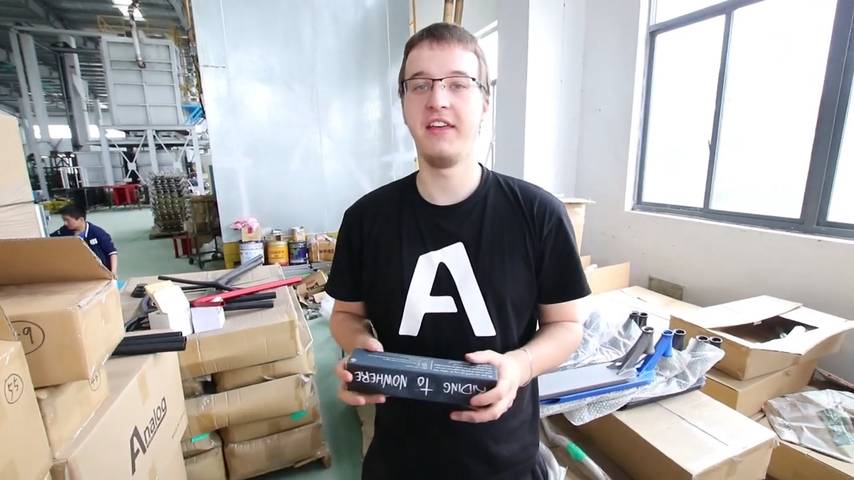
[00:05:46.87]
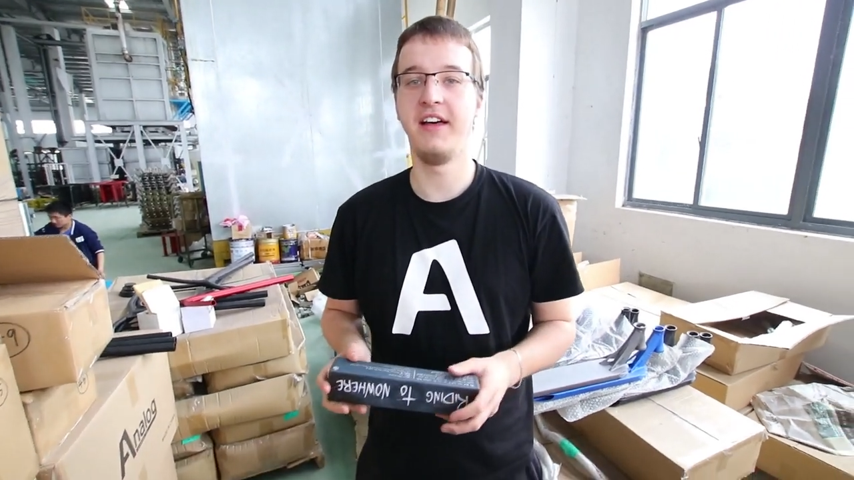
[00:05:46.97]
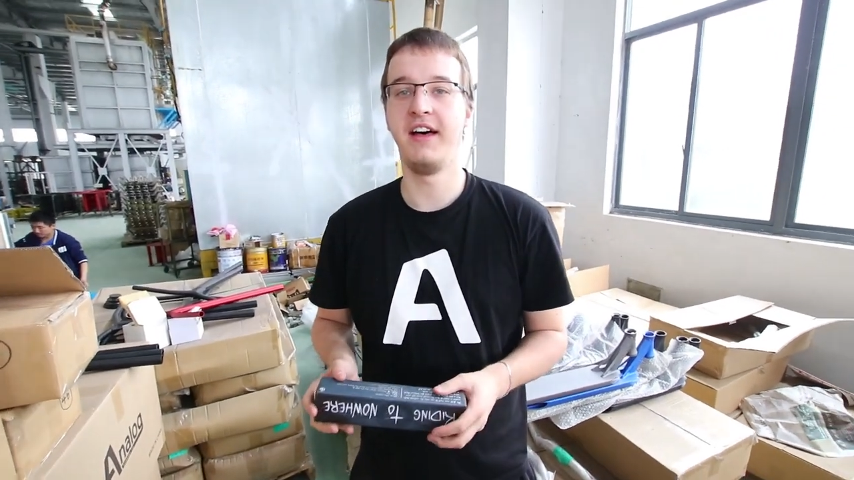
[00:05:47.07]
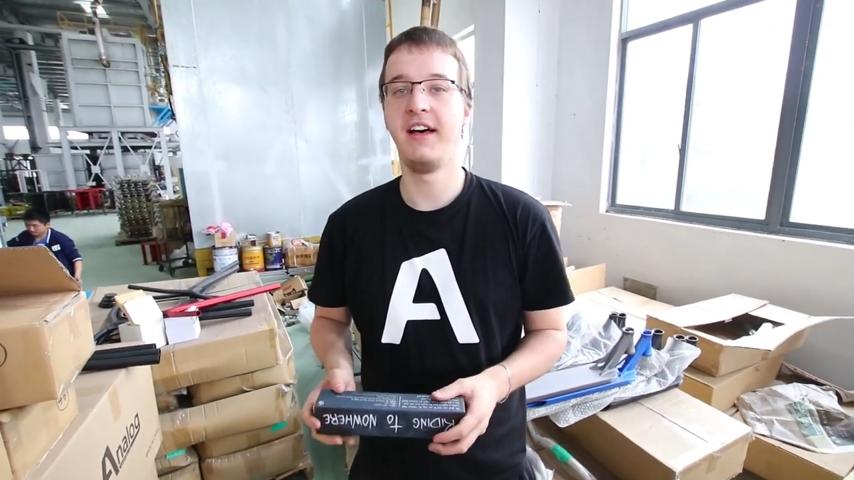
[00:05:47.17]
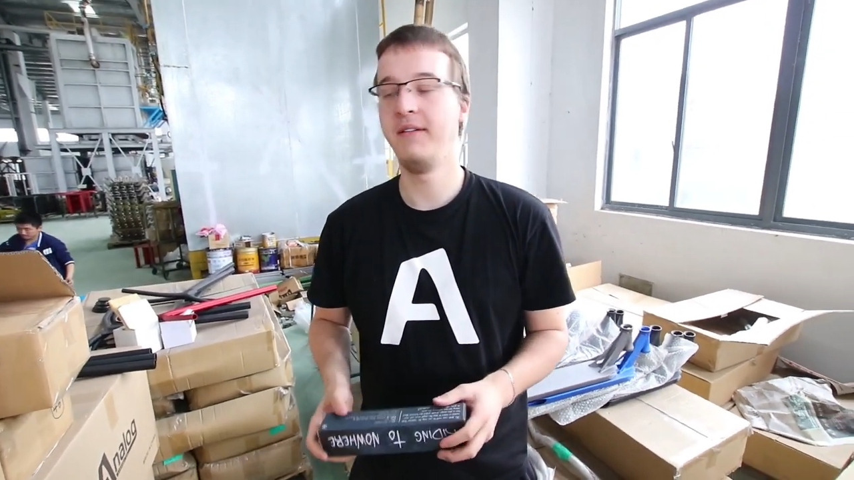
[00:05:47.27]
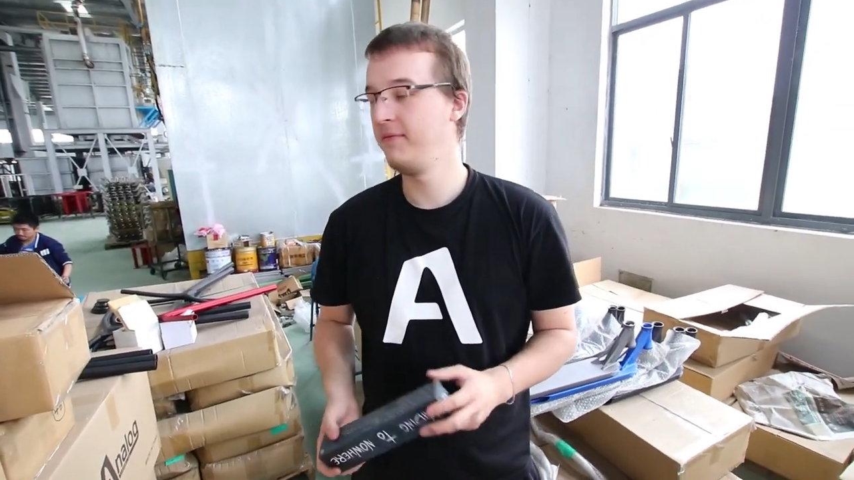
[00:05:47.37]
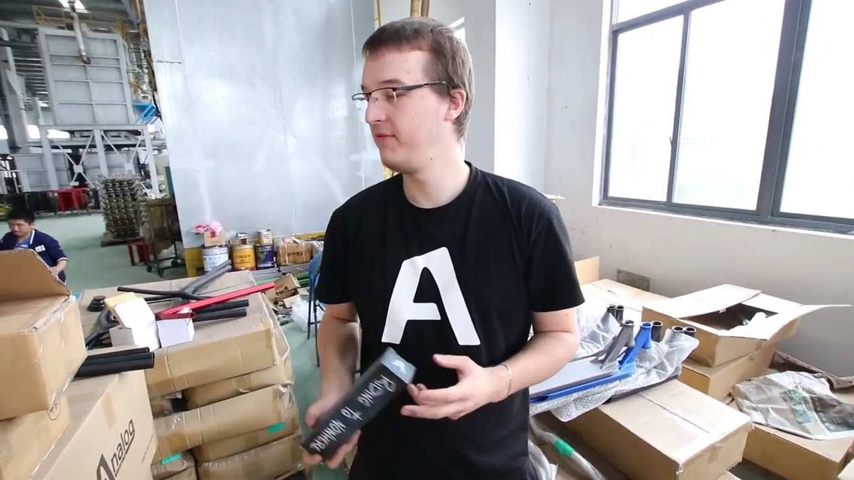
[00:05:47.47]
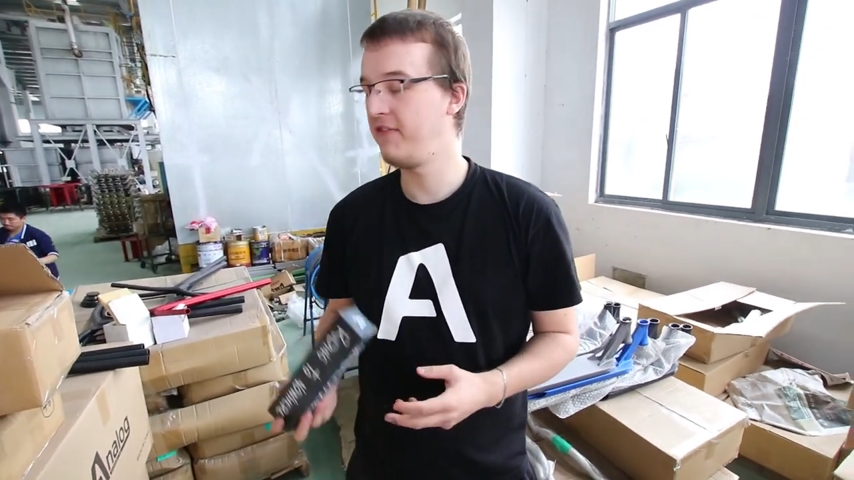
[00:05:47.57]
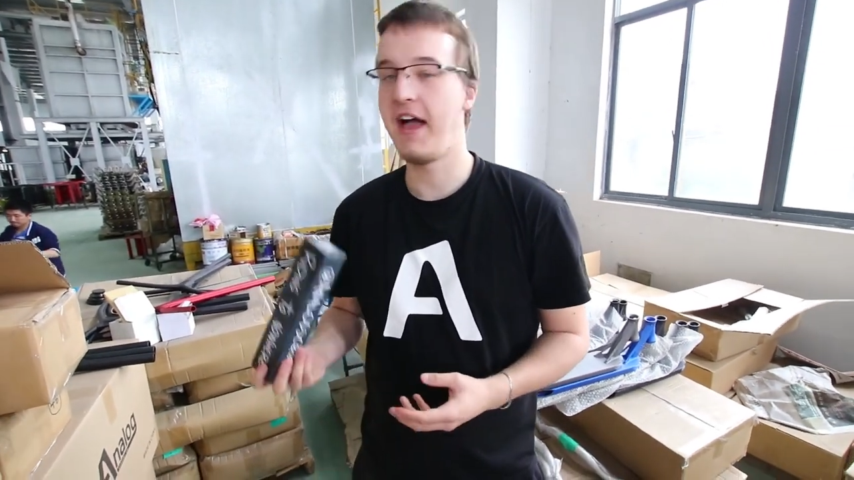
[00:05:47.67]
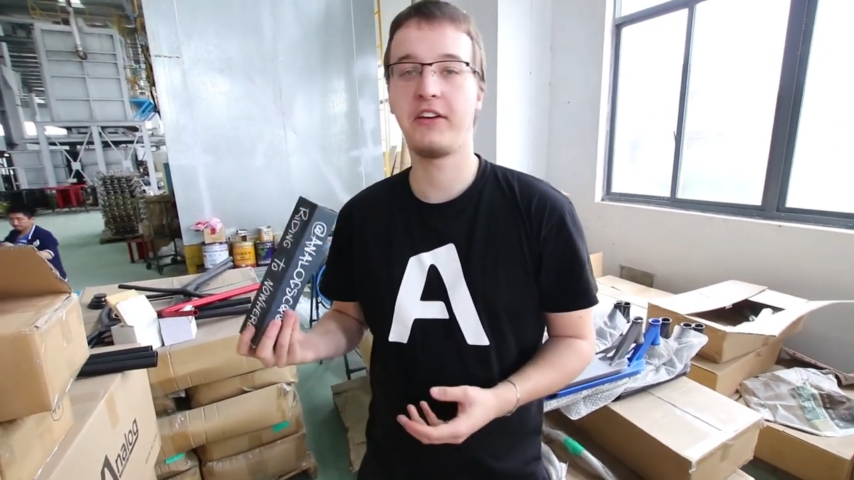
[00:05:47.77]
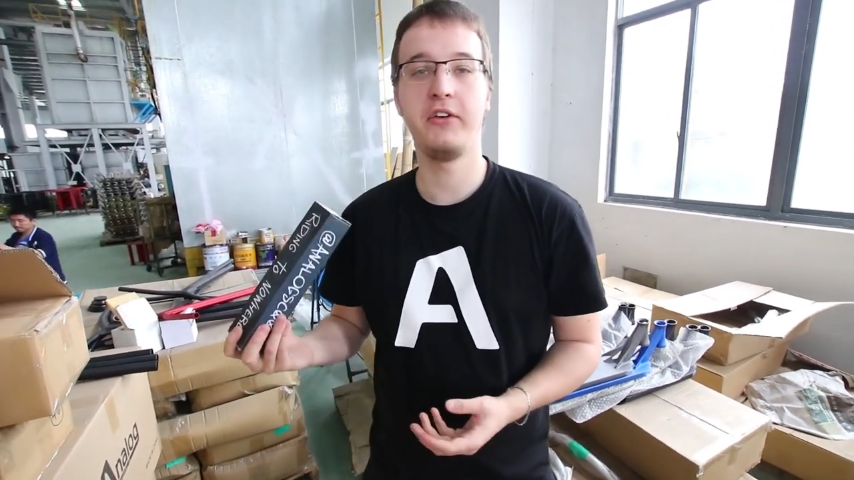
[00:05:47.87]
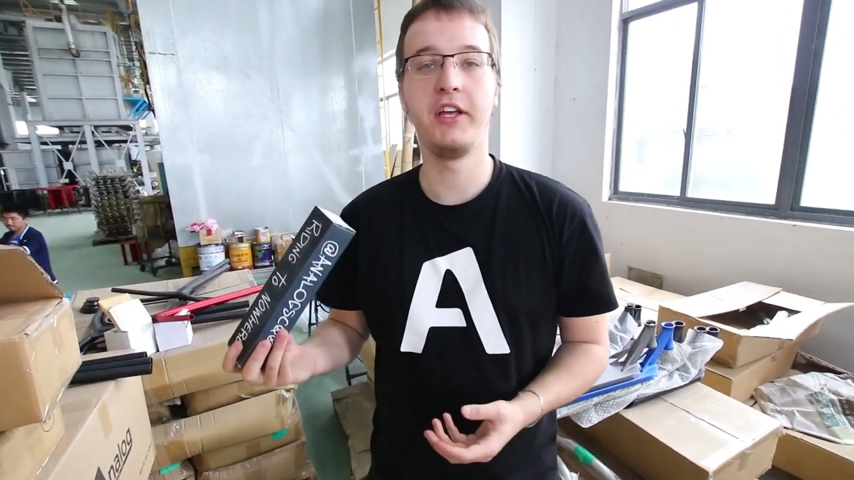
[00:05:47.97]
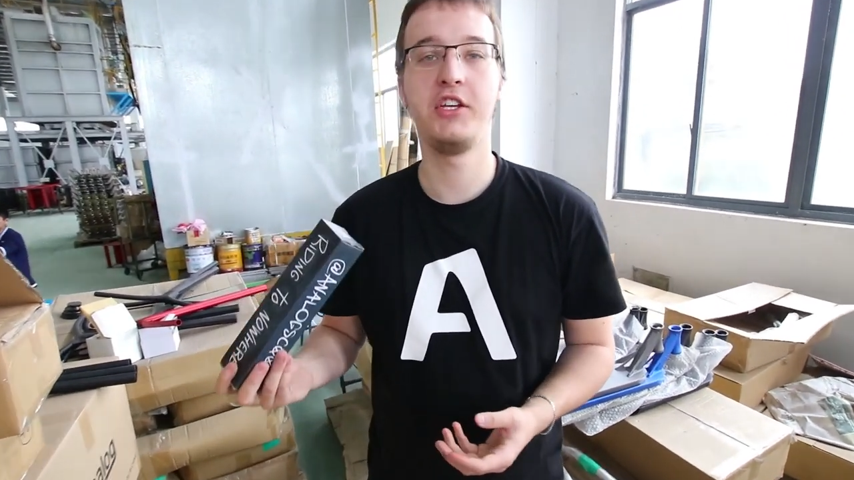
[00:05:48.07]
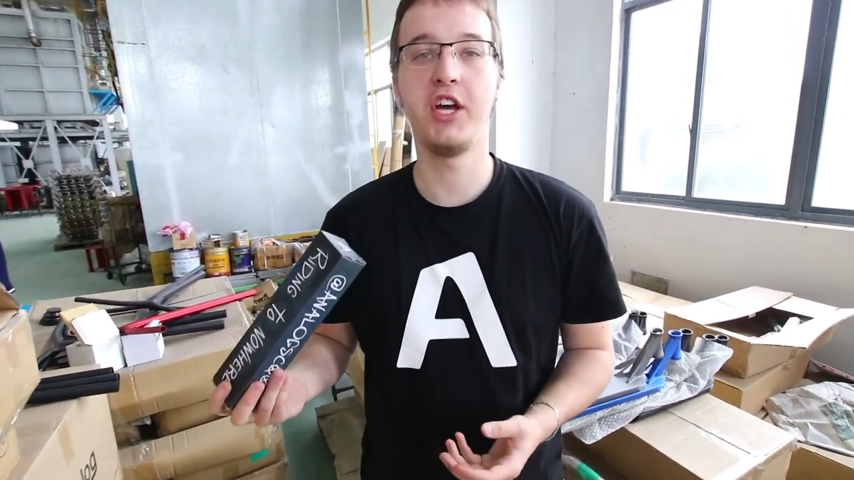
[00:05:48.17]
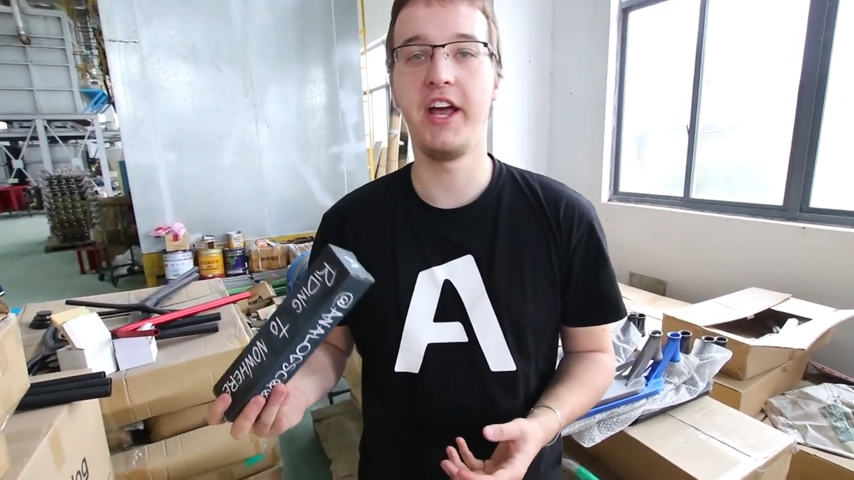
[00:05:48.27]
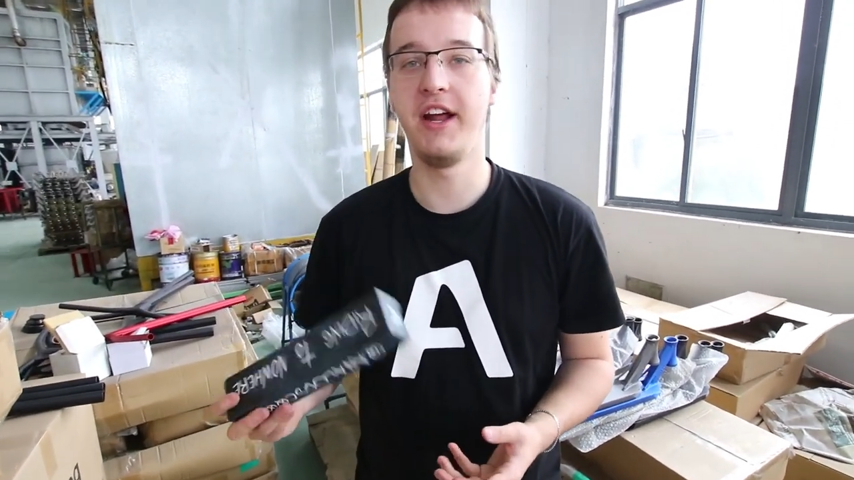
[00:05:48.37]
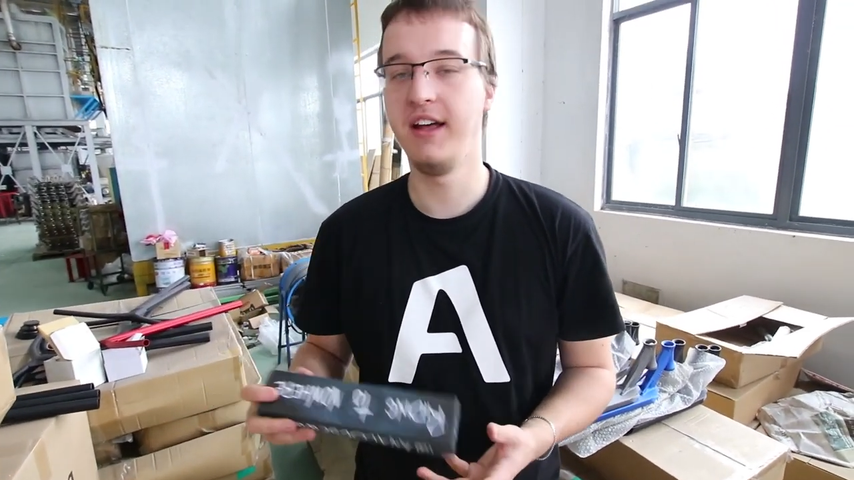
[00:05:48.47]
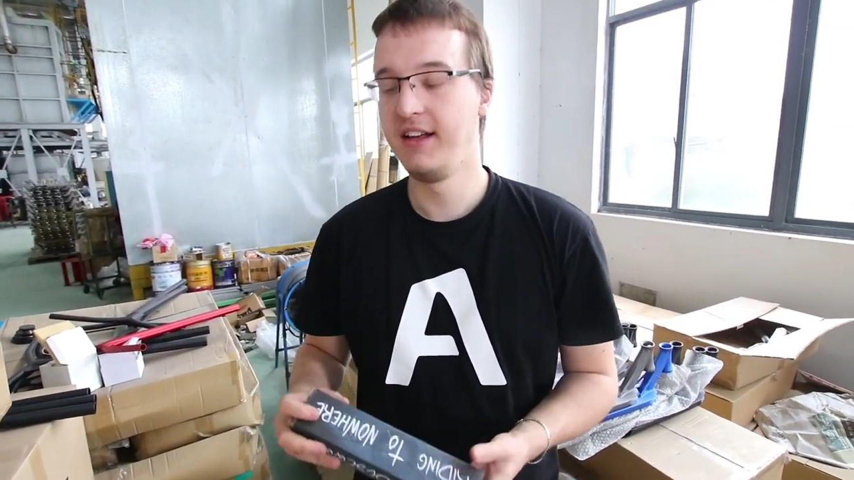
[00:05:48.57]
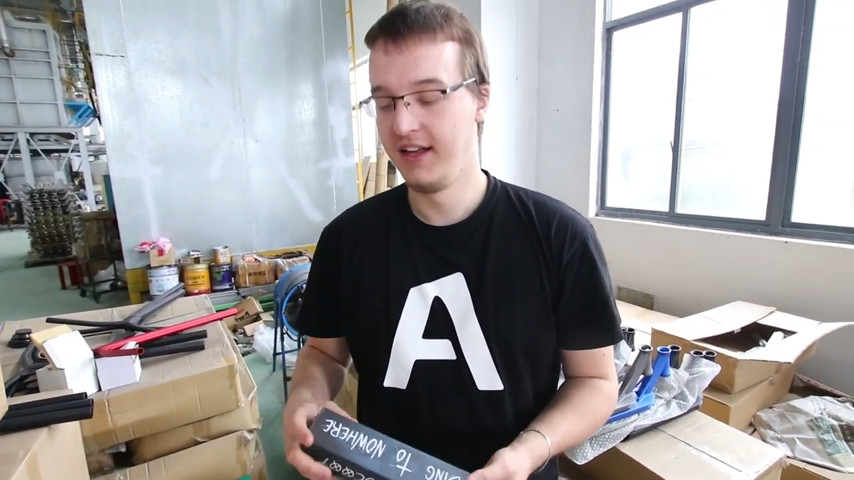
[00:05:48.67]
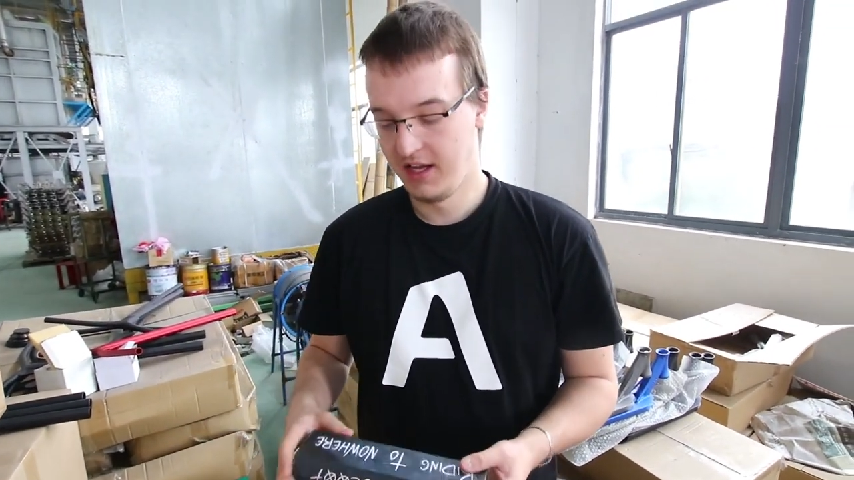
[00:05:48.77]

the factory in China.